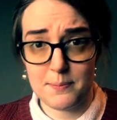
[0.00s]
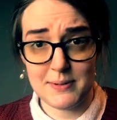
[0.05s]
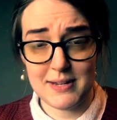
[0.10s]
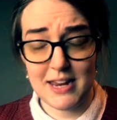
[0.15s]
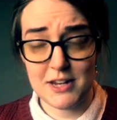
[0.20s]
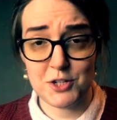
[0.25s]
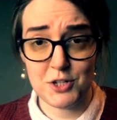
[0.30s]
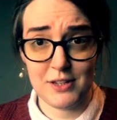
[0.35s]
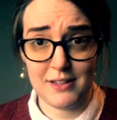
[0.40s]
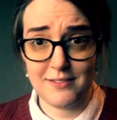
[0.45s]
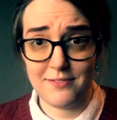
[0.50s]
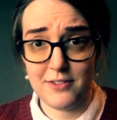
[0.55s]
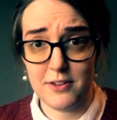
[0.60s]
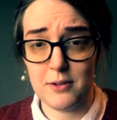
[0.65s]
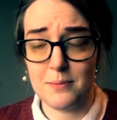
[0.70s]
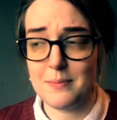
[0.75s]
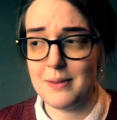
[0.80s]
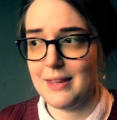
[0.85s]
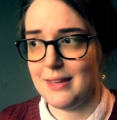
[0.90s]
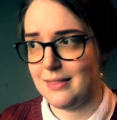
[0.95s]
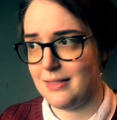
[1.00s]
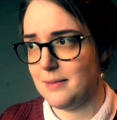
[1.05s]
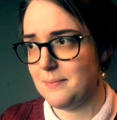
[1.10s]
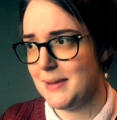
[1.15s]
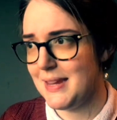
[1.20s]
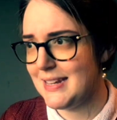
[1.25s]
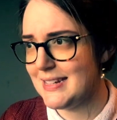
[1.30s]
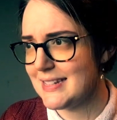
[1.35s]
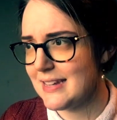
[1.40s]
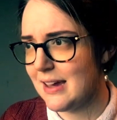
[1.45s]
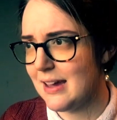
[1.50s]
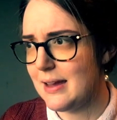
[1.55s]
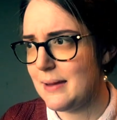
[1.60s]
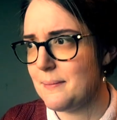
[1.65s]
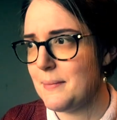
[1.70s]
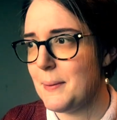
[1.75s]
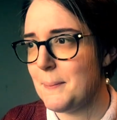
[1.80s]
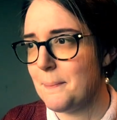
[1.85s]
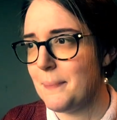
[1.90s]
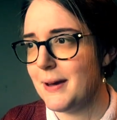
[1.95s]
potentially film in the
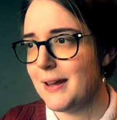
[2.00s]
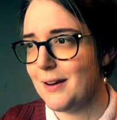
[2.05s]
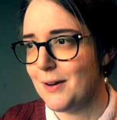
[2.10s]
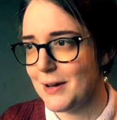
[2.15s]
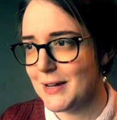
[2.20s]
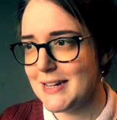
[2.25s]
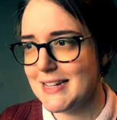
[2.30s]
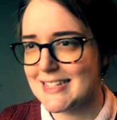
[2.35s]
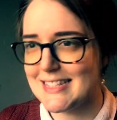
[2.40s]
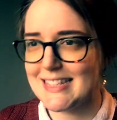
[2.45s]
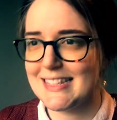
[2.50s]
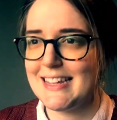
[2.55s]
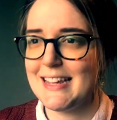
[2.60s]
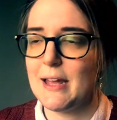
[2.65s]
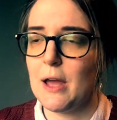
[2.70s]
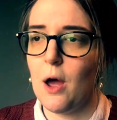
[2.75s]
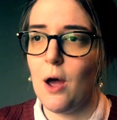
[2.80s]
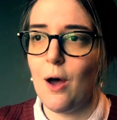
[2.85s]
meantime, but honestly,